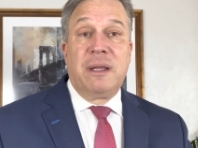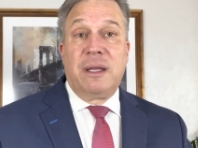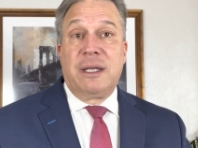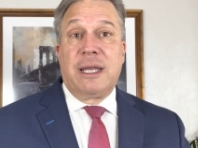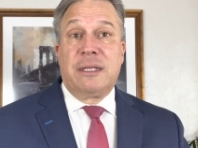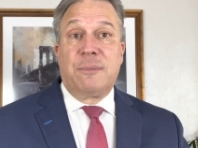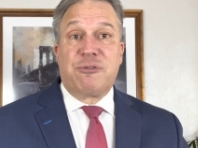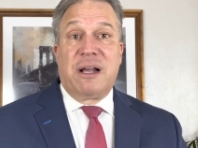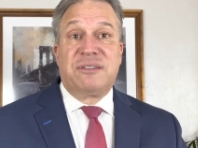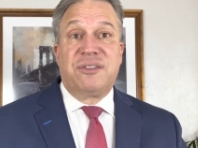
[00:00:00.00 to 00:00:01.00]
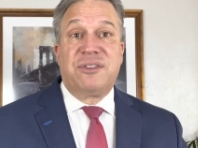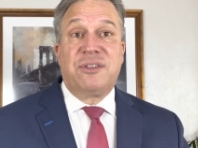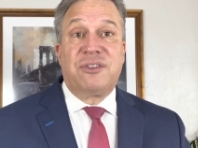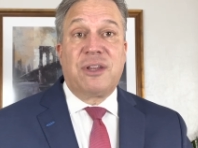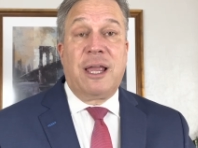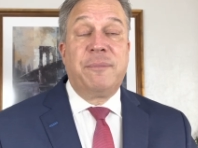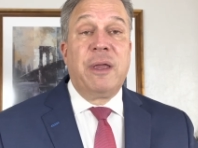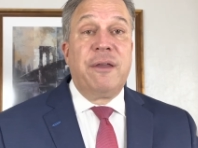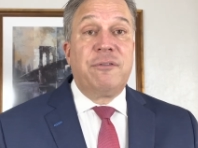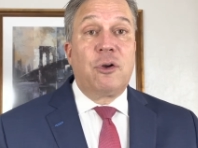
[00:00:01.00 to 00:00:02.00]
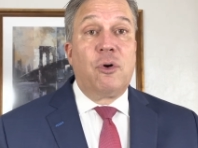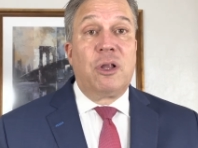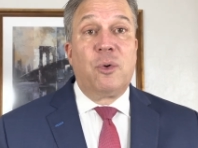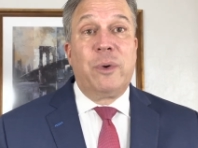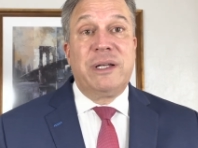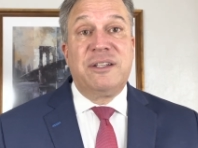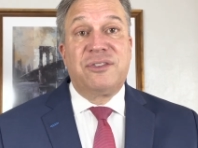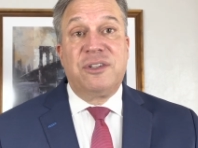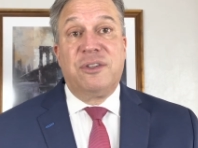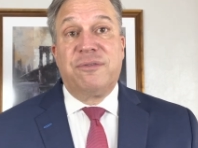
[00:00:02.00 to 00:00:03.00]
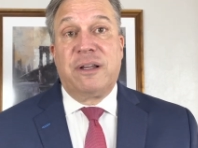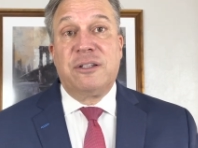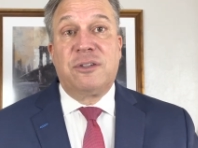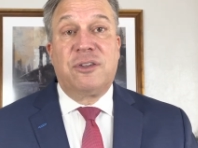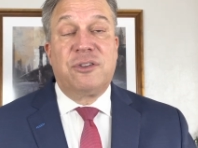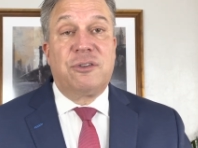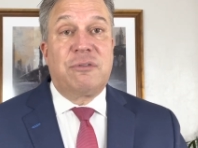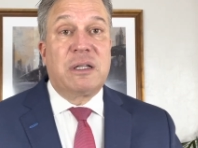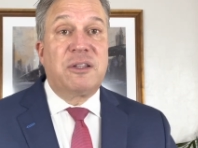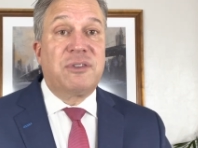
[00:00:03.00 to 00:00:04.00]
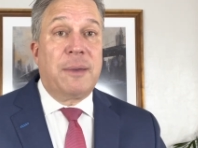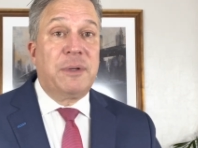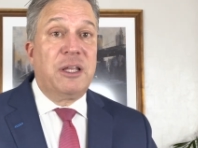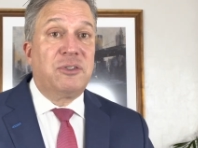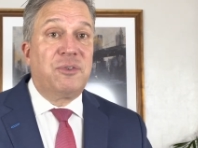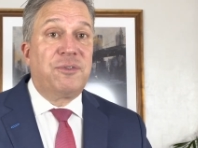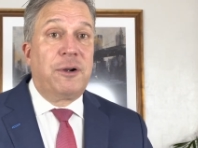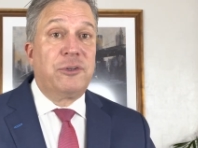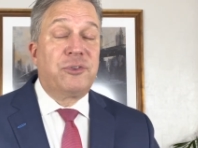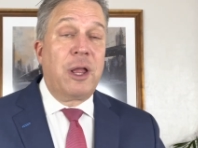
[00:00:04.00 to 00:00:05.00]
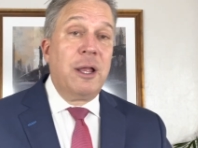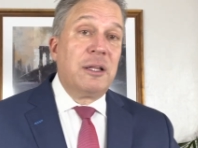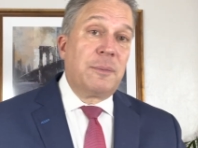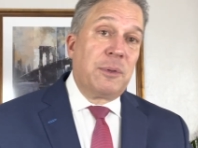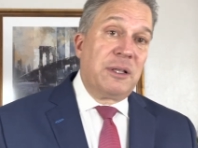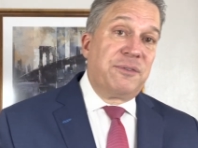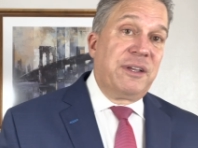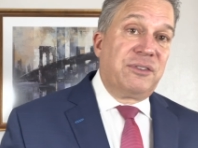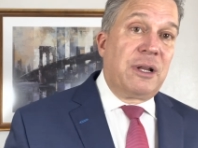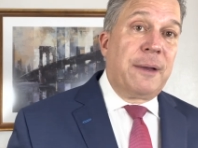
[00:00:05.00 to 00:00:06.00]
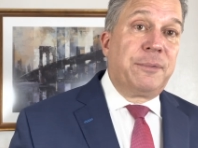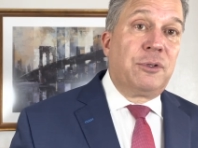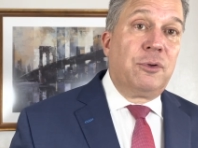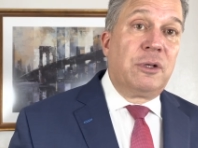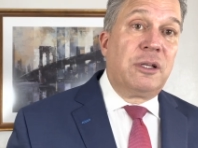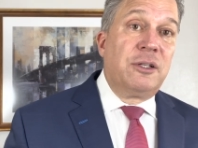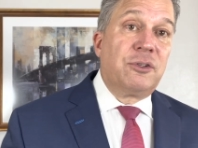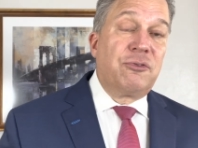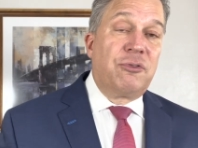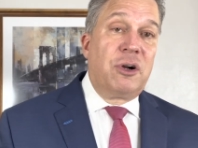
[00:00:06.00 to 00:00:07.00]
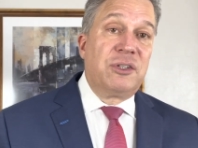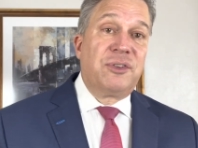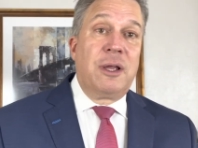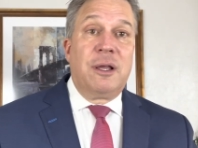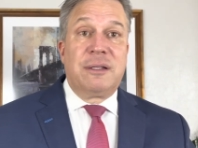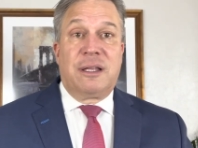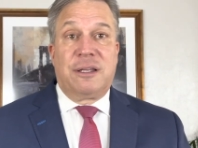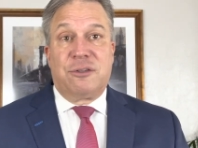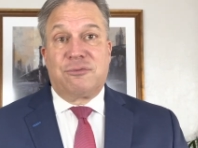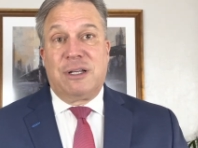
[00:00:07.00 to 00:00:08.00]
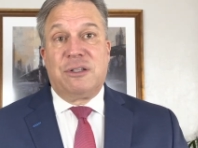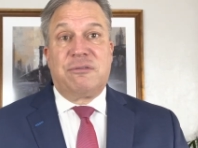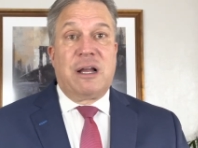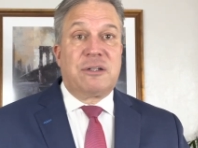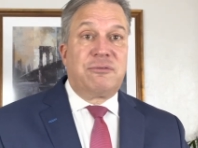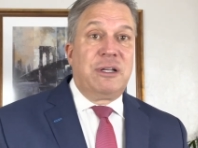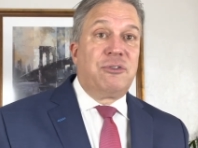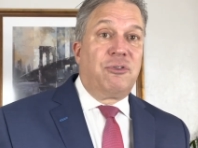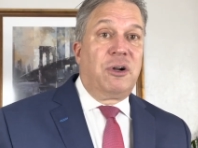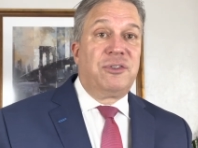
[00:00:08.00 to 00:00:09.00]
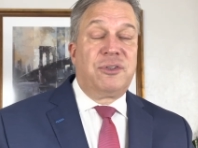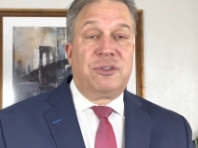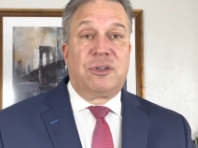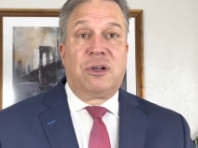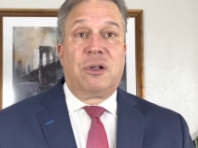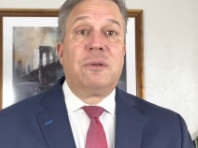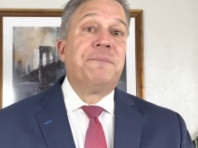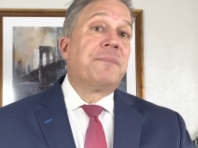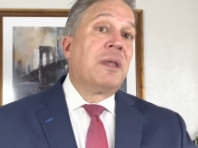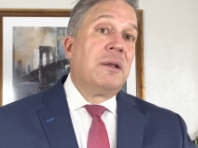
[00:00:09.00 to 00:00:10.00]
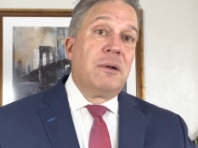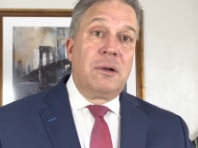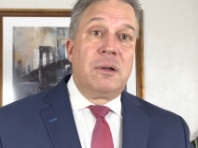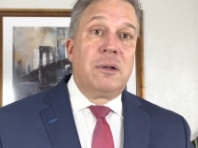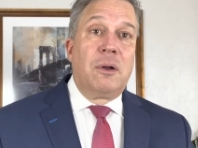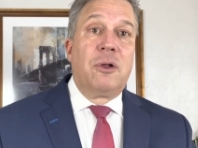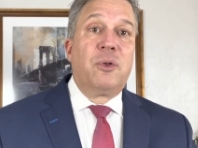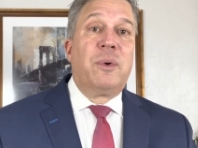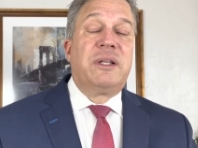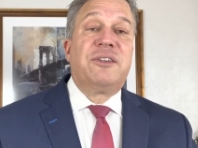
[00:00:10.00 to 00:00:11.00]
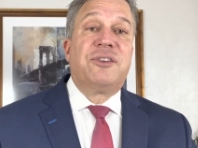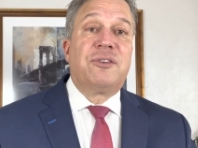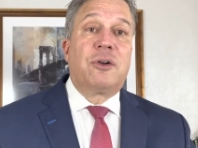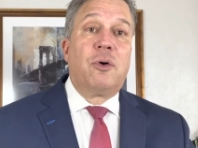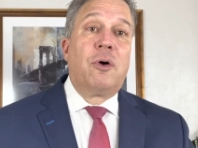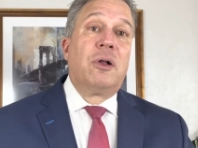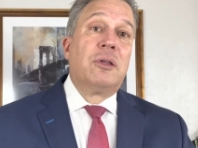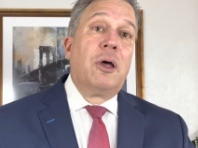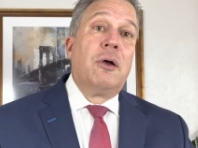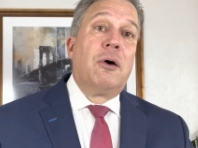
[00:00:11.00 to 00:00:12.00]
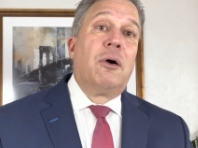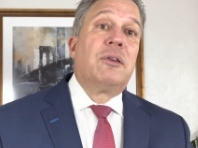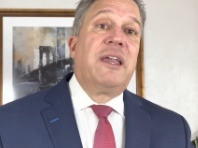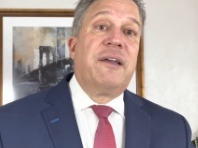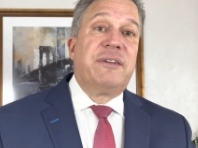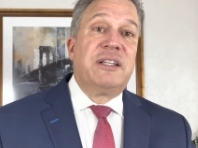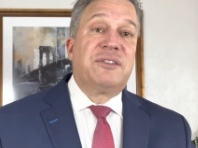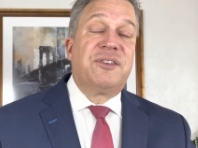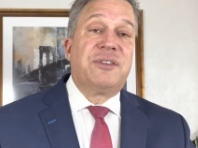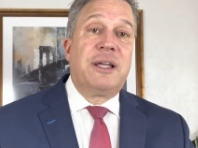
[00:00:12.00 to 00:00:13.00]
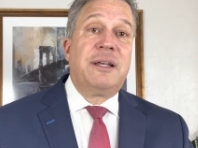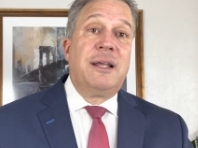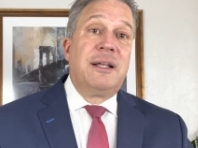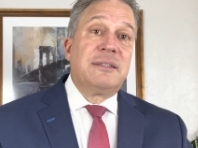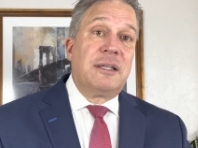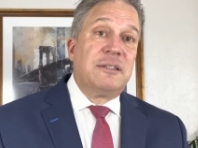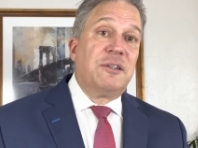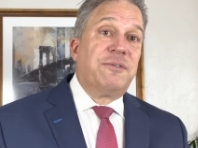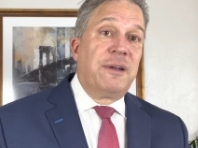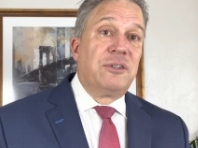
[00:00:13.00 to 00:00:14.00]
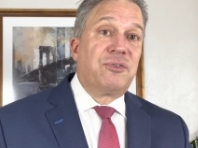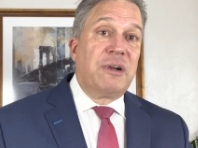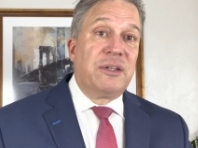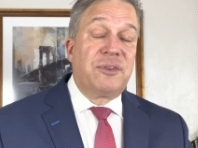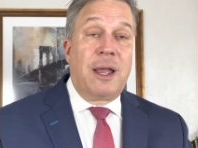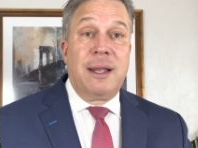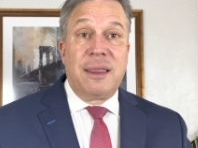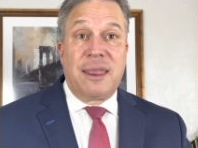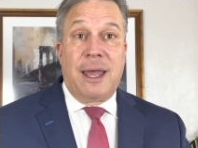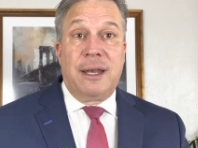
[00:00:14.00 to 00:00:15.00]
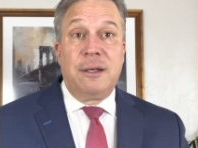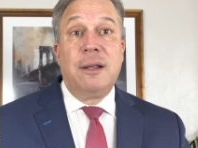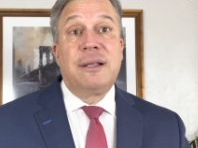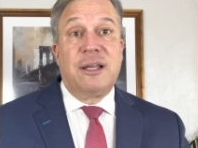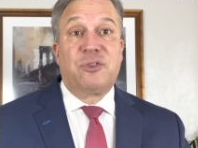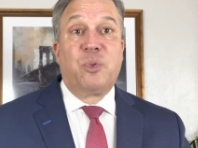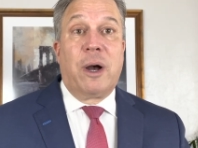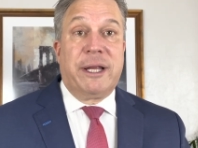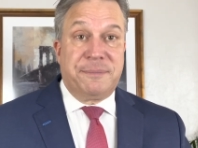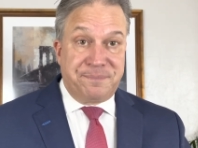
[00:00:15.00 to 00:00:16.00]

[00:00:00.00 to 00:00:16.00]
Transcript: Again, the process is the same. If you call a witness, the defendant does a direct examination first. The plaintiff has an opportunity to cross. Then there's redirect, recross, until all the witnesses are called, all the evidence is in, then the defense rests. Then, guess what?